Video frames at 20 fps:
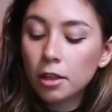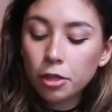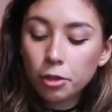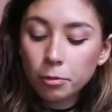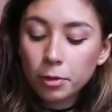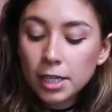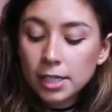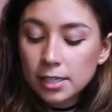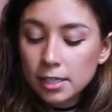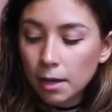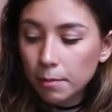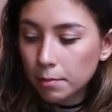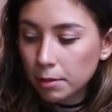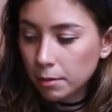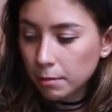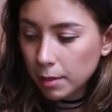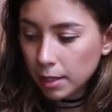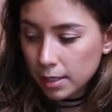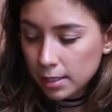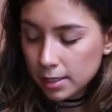The three
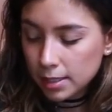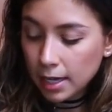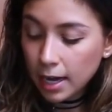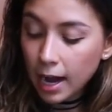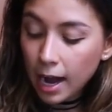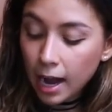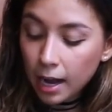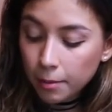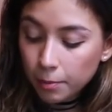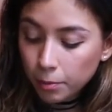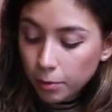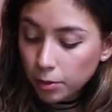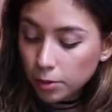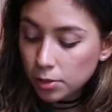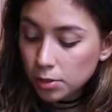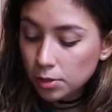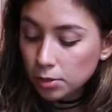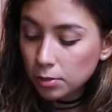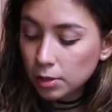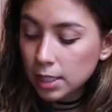supplements that I
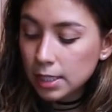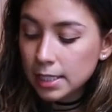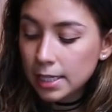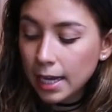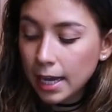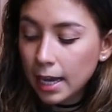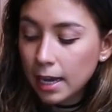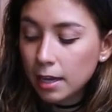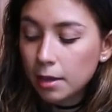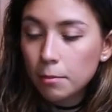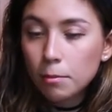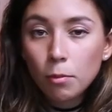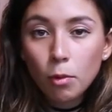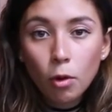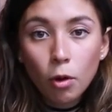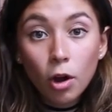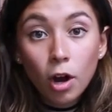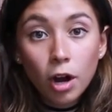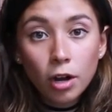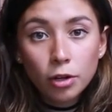personally take
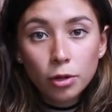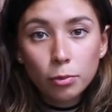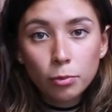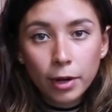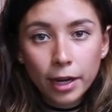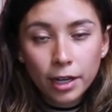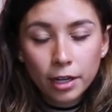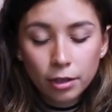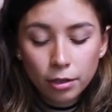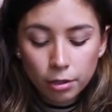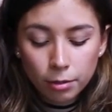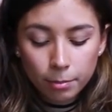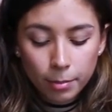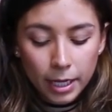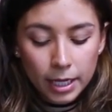more on a regular